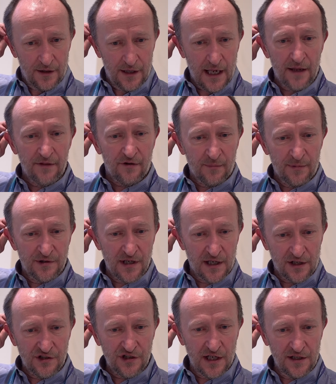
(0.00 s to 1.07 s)
The
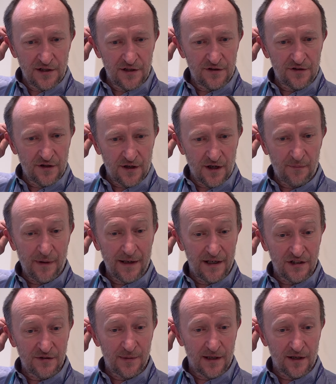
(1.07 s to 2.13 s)
anthropogenic changes that appear
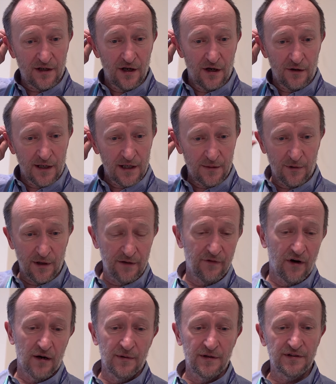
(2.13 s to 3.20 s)
to be occurring in the marine
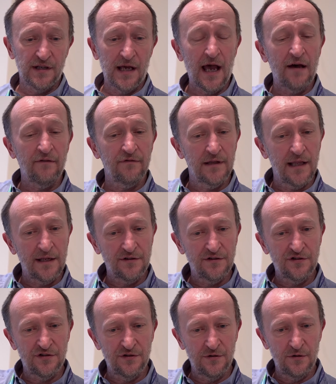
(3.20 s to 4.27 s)
environment have led
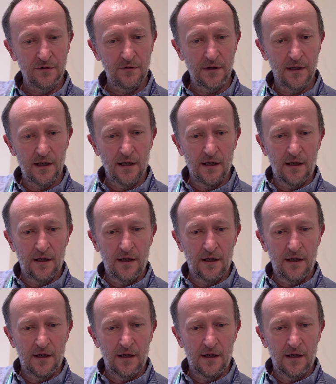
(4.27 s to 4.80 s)
to